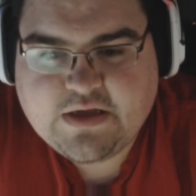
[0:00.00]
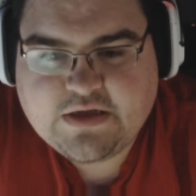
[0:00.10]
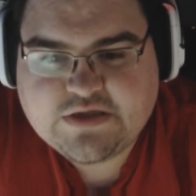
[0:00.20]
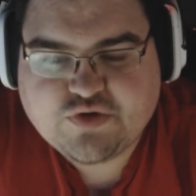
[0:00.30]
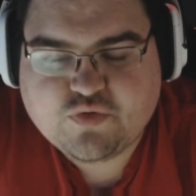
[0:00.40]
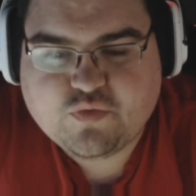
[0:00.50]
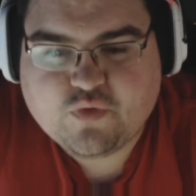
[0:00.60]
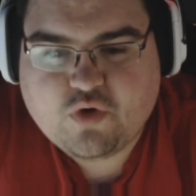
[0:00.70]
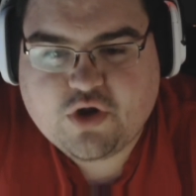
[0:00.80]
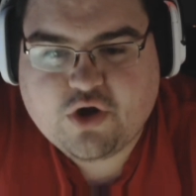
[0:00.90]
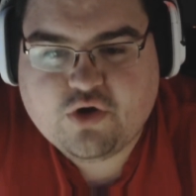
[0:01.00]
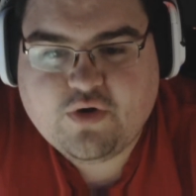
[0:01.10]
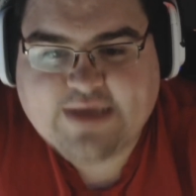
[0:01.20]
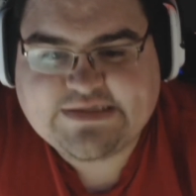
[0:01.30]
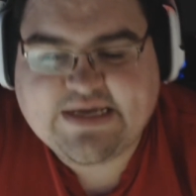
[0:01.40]
so Rollo,
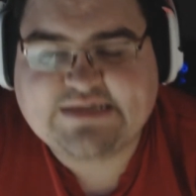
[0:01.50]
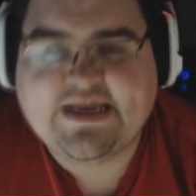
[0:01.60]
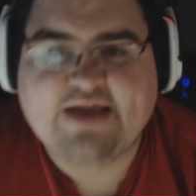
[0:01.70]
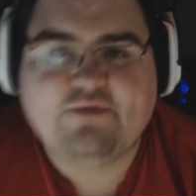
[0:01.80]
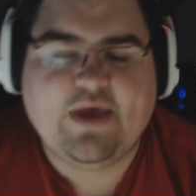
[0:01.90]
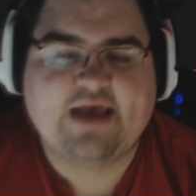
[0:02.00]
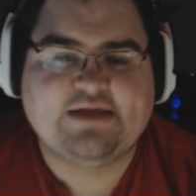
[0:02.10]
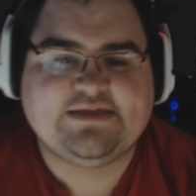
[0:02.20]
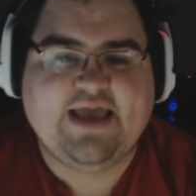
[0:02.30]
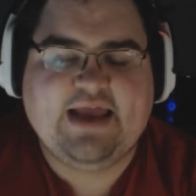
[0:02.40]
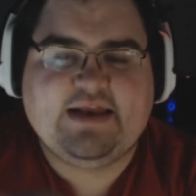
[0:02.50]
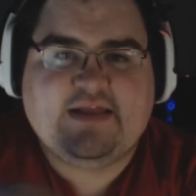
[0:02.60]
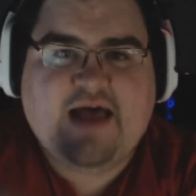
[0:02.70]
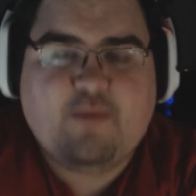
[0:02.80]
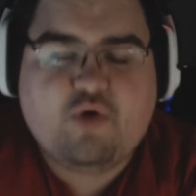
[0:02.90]
as I said, has gained a
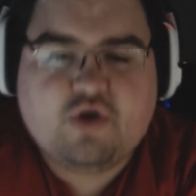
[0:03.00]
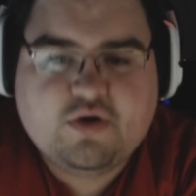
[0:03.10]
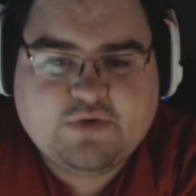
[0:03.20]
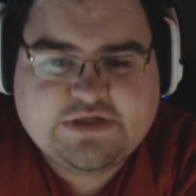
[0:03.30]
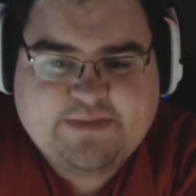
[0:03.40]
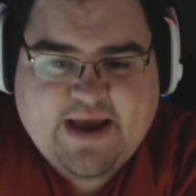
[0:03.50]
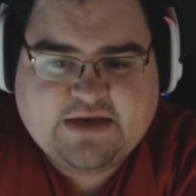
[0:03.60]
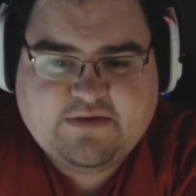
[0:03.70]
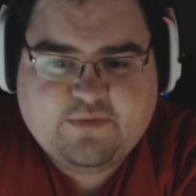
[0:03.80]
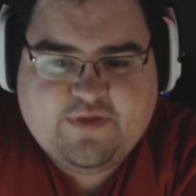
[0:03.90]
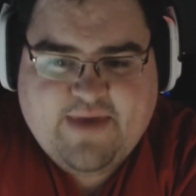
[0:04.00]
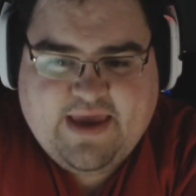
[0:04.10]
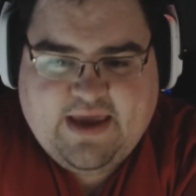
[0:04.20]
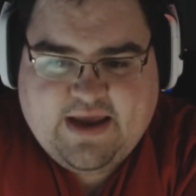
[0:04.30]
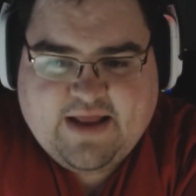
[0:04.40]
lot more respect with
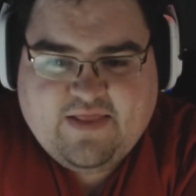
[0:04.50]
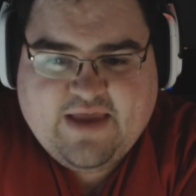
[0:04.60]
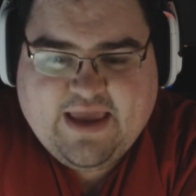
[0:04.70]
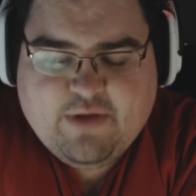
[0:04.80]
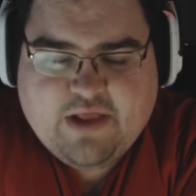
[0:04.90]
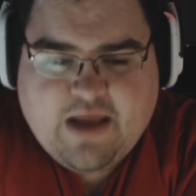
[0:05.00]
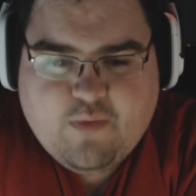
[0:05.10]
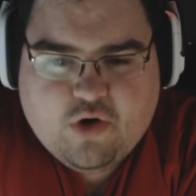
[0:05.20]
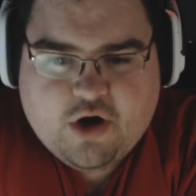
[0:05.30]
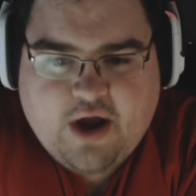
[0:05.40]
me, and I like him a lot more.